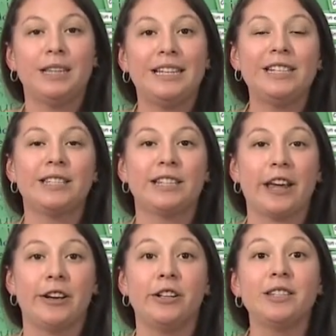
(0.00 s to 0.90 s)
These
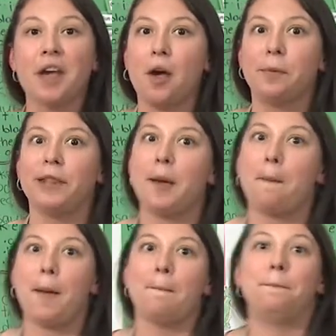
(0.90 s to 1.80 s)
tails helped
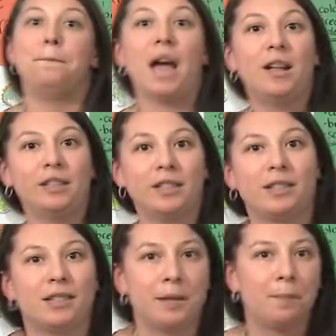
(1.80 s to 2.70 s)
them
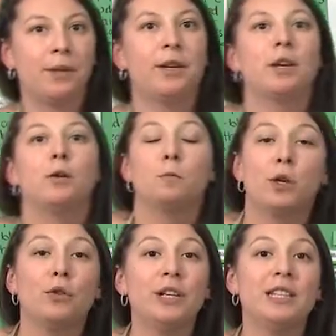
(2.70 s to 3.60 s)
balance.
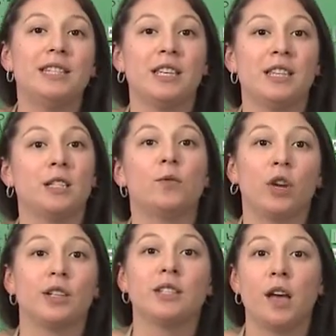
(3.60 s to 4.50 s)
We're going to see this for
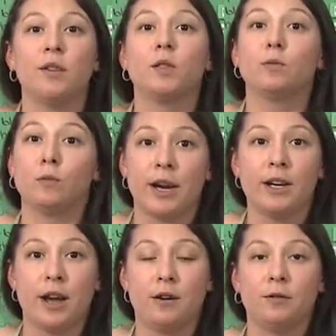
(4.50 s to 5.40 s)
ourselves right
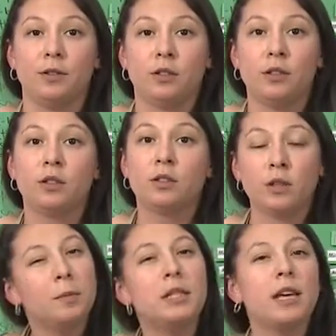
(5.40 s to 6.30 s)
now. So
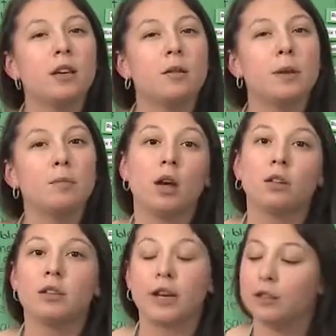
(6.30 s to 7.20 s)
let me take out my
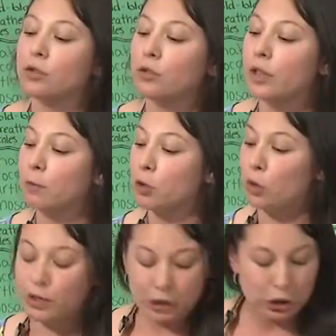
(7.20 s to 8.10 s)
model dinosaur that we're
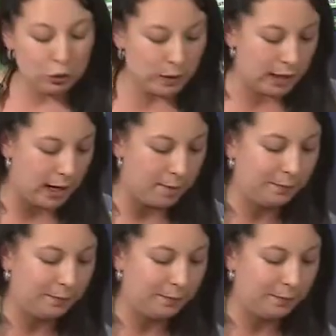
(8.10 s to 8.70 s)
going to use today.